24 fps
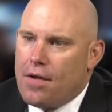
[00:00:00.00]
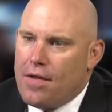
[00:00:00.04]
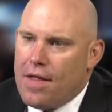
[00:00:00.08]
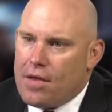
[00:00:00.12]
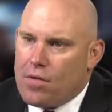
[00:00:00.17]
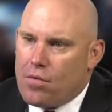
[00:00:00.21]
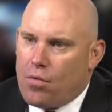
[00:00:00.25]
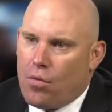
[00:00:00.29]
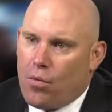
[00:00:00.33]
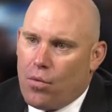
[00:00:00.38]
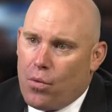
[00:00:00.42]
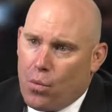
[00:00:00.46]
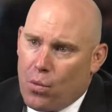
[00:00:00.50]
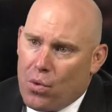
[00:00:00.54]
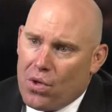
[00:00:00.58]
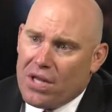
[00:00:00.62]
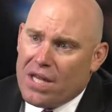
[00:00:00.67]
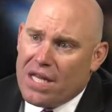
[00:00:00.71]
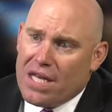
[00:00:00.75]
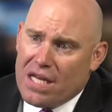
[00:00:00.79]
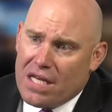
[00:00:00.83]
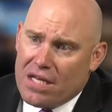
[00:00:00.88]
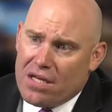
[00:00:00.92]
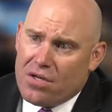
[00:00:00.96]
and that's what we
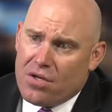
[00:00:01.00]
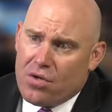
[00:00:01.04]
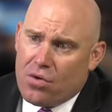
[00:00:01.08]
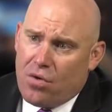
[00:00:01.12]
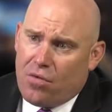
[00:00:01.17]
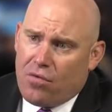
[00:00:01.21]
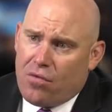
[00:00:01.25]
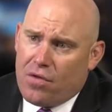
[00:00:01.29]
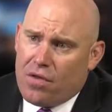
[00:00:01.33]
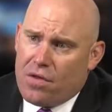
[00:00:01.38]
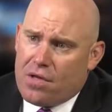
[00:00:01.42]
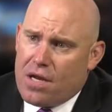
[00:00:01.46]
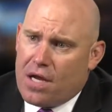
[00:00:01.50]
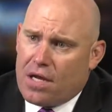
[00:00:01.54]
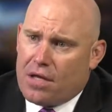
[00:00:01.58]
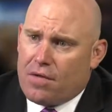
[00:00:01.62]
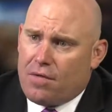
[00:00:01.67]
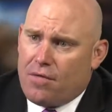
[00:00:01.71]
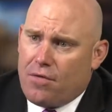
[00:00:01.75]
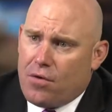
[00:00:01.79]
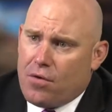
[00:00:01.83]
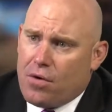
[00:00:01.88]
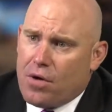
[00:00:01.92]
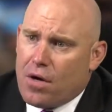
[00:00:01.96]
really need to do over these
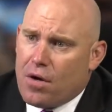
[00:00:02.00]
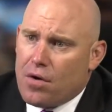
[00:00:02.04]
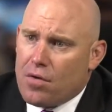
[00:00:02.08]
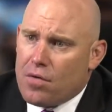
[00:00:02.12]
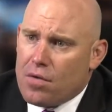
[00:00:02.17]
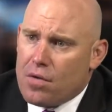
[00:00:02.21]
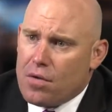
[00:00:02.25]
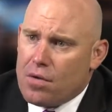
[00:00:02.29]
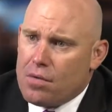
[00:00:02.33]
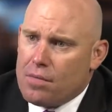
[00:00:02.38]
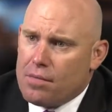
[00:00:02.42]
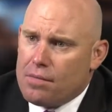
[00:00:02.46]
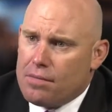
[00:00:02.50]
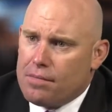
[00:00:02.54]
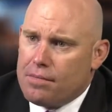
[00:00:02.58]
next few years.